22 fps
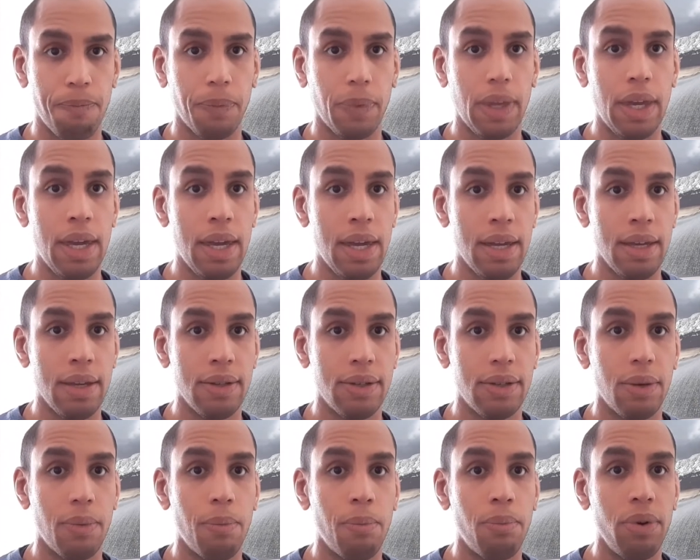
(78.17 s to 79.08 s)

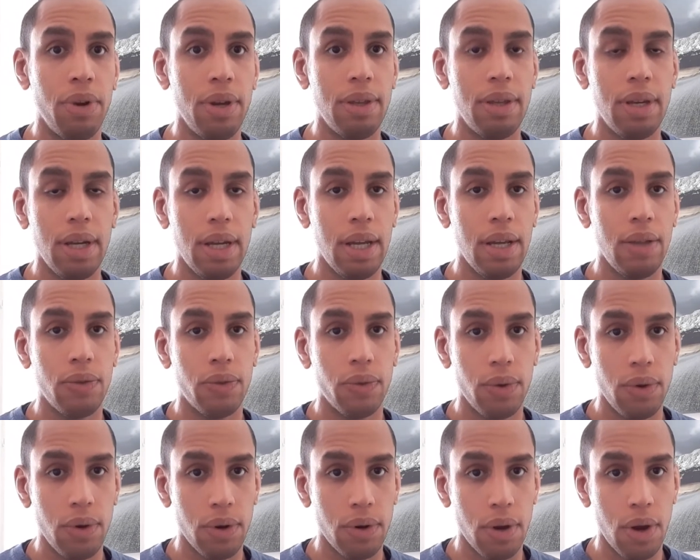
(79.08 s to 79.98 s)
is breathing in
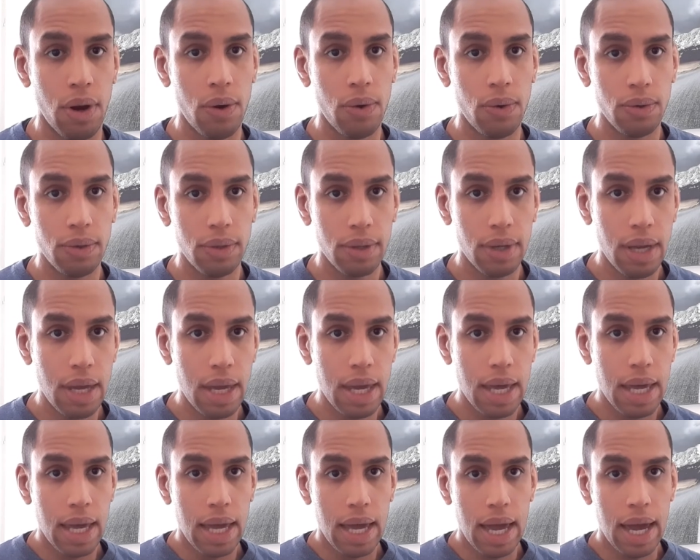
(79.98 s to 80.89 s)
through your nose,
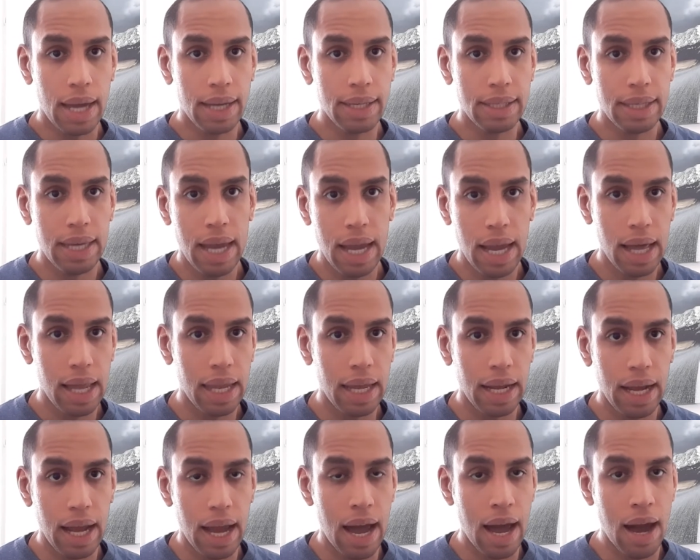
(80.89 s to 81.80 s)

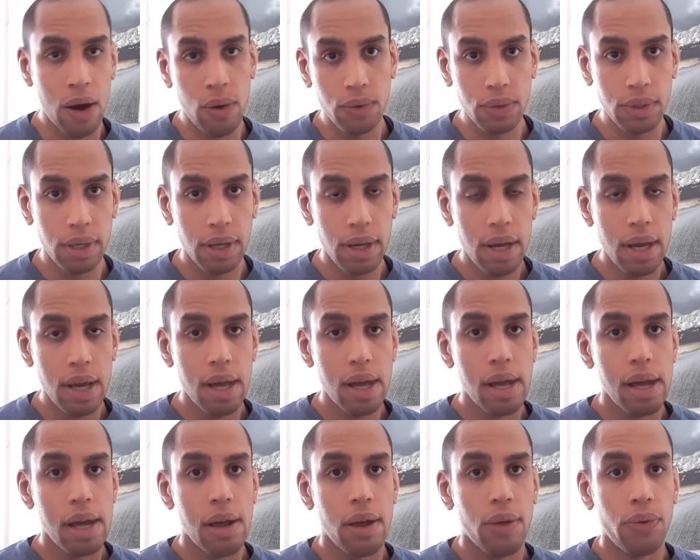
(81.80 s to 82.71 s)
exhaling out
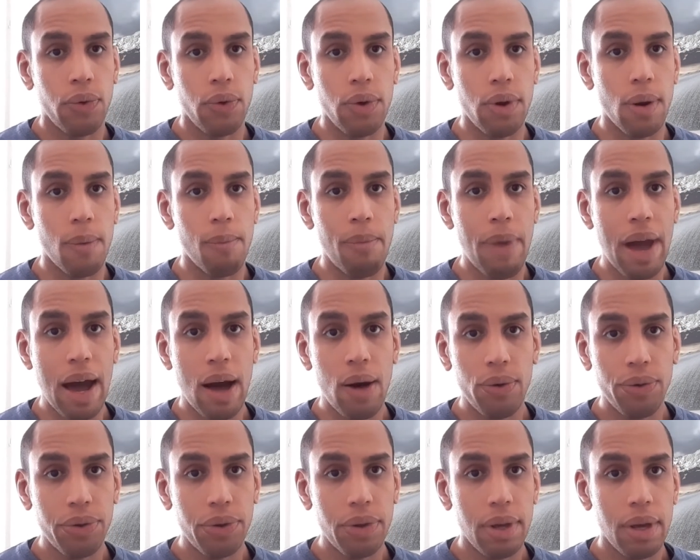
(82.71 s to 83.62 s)
through your
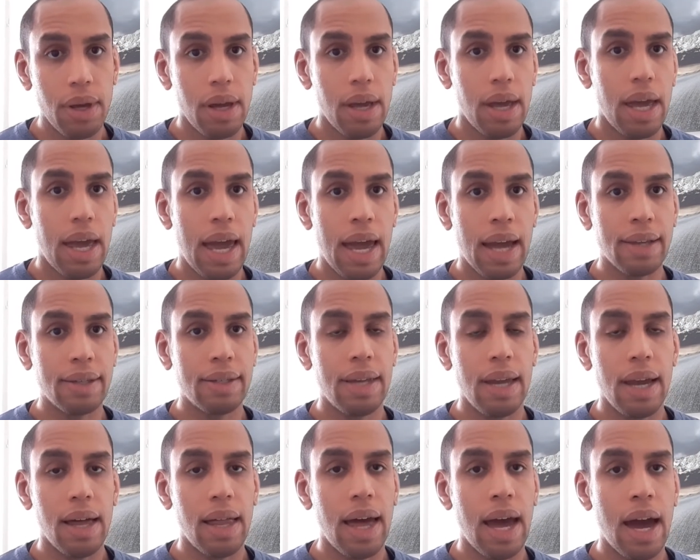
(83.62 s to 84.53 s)
mouth.
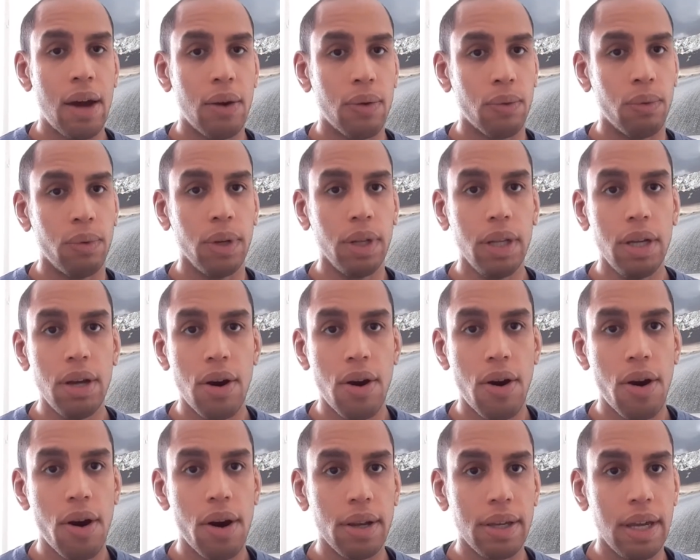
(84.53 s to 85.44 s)
Exhale out really
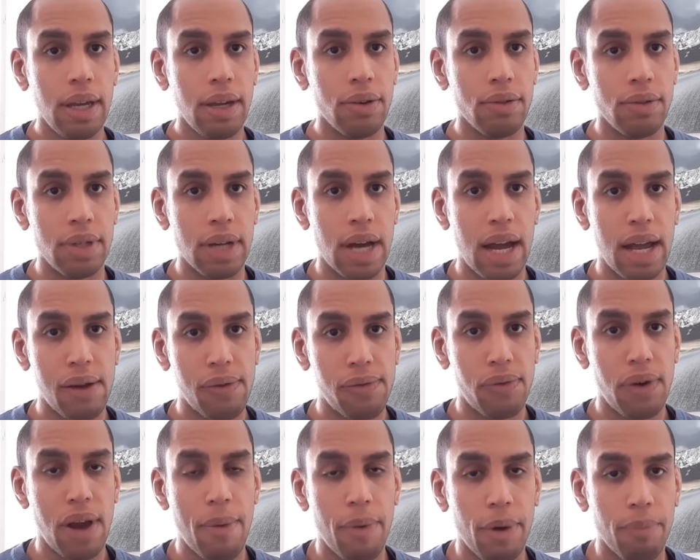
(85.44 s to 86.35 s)
hard. Get your
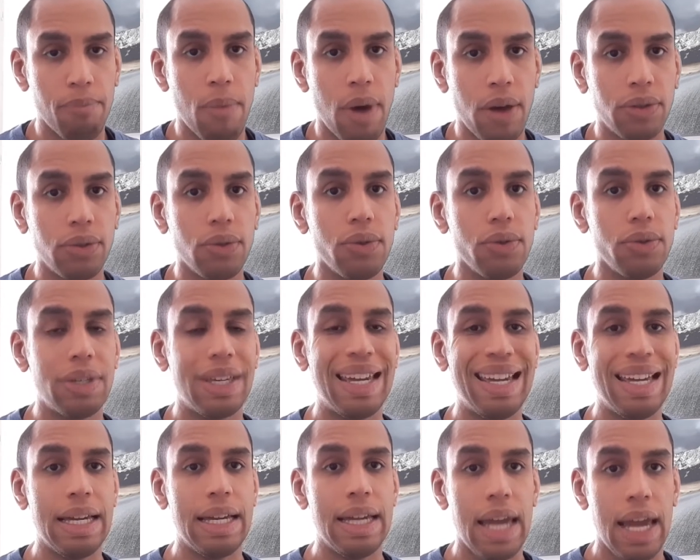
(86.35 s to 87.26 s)
diaphragmatic muscles
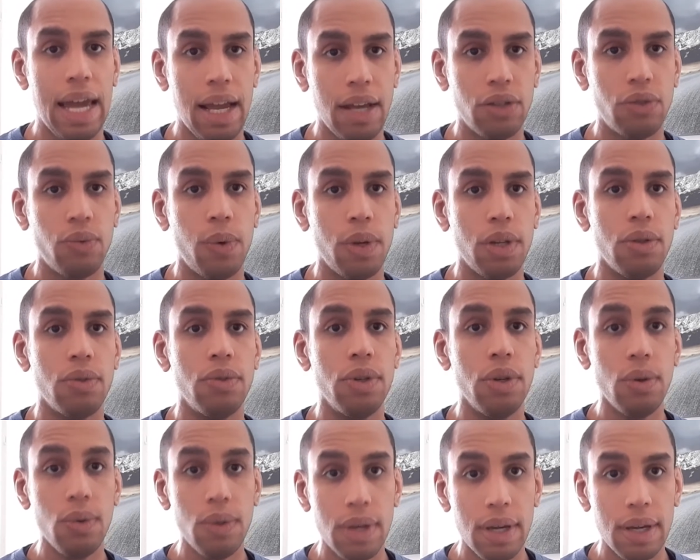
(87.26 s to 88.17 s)
engaged when you
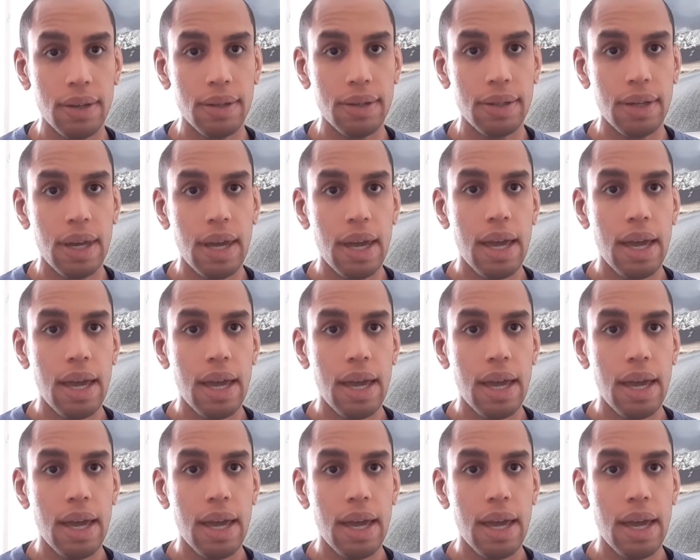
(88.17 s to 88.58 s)
do this,